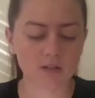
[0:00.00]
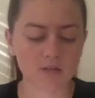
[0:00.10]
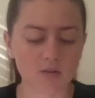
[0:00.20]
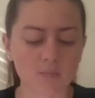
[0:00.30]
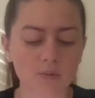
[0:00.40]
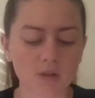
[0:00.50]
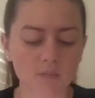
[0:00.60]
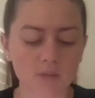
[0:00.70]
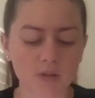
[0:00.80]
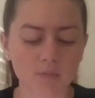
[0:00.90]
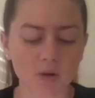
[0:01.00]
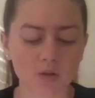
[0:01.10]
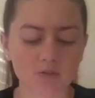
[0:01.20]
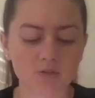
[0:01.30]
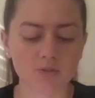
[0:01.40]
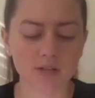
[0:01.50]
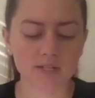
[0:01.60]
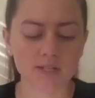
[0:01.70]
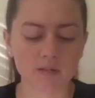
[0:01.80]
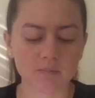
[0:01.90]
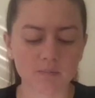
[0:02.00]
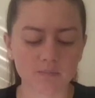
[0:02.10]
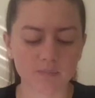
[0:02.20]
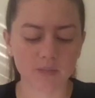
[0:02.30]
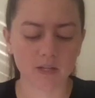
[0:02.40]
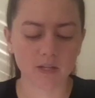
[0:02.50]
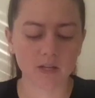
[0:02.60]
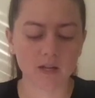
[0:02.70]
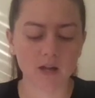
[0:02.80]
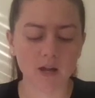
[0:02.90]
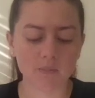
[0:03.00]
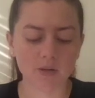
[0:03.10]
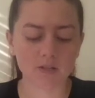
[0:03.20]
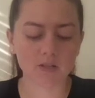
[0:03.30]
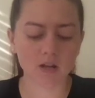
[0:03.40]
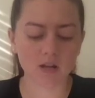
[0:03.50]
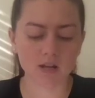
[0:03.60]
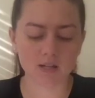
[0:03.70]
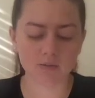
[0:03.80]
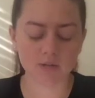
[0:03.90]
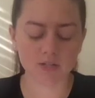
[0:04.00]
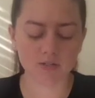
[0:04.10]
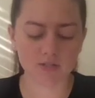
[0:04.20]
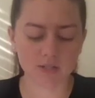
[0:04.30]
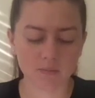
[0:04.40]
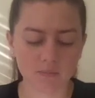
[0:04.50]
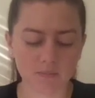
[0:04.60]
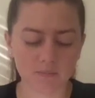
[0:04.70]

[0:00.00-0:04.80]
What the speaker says: and crumple up in a ball to try to sleep. I barely got any rest or sleep.